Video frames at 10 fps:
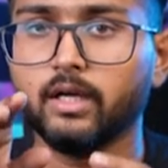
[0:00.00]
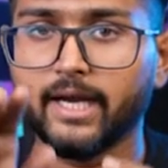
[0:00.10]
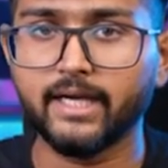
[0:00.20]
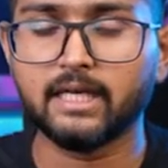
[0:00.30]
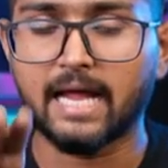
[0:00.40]

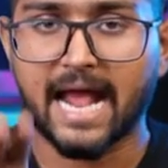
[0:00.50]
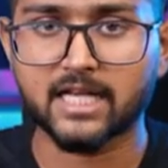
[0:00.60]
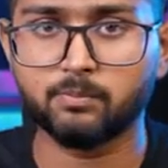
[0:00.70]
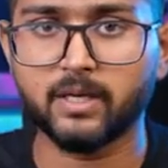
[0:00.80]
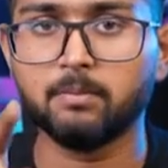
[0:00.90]
it
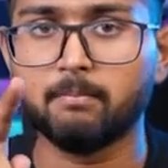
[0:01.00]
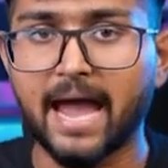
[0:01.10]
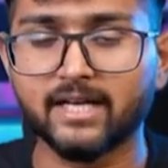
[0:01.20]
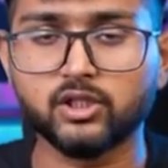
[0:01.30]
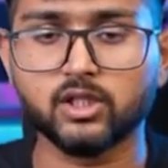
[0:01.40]
has been
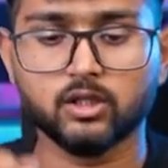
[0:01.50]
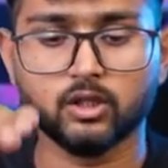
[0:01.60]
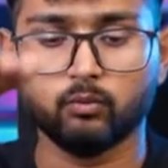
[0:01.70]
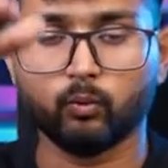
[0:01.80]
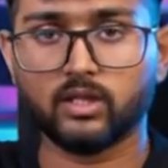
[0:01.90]
matched
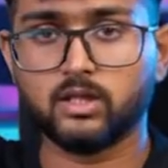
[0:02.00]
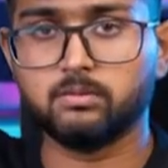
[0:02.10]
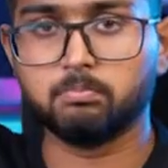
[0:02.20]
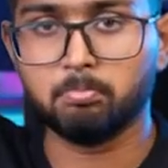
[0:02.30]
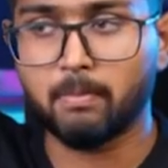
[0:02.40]
with
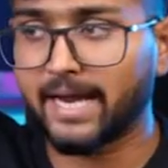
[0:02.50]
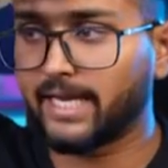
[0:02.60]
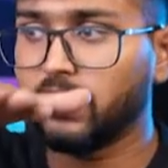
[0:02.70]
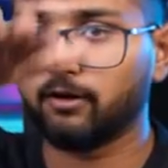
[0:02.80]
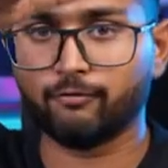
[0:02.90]

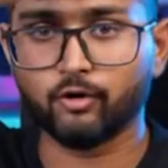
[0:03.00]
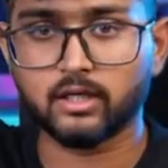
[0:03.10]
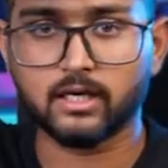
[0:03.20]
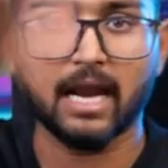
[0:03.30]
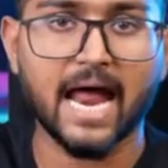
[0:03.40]
my
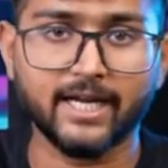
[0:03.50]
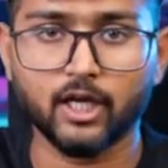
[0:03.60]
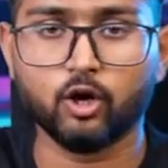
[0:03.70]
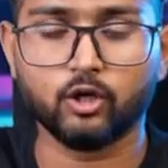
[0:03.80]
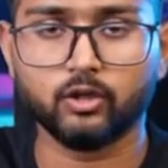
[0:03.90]
foot
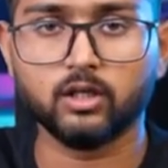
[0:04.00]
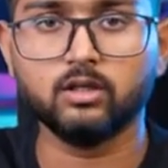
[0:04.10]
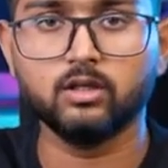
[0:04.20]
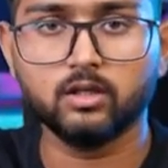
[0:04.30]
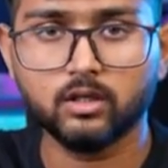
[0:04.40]
landing onto
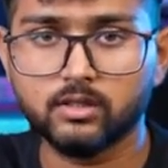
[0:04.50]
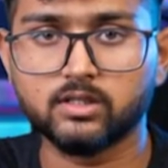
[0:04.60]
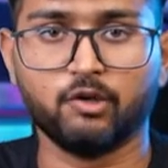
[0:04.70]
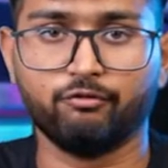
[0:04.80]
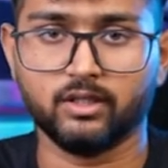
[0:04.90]
the
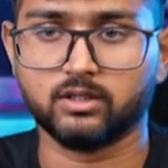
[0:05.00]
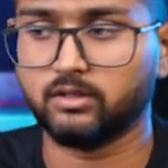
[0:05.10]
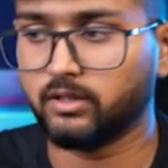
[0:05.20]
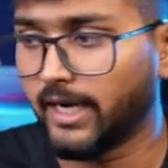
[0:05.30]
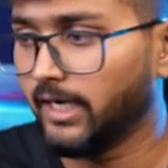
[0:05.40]
surface,
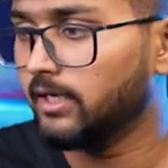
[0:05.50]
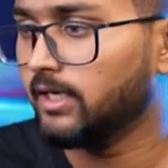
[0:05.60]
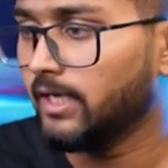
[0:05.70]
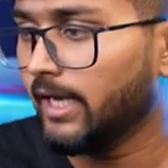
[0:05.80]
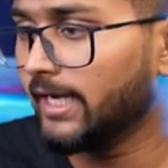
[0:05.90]
right?
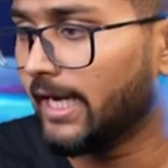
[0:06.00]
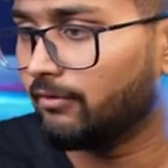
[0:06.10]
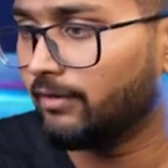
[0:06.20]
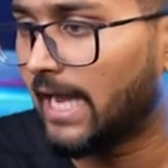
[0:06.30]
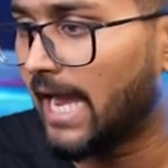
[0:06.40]

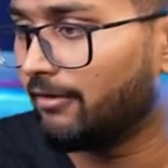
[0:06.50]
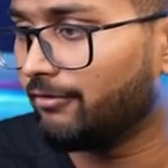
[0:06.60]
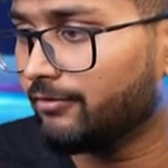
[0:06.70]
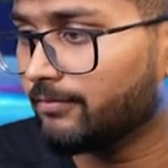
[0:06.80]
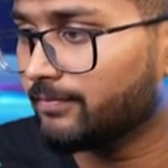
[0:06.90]
Again, we have,